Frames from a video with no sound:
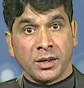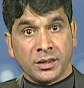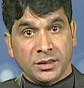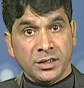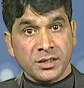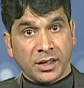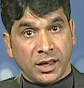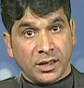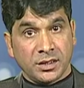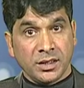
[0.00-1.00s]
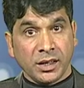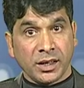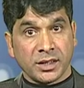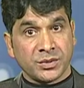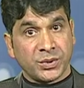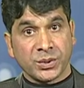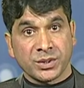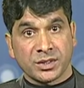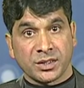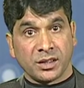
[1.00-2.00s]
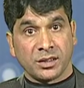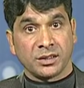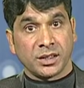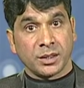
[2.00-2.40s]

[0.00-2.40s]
This idea has focused on the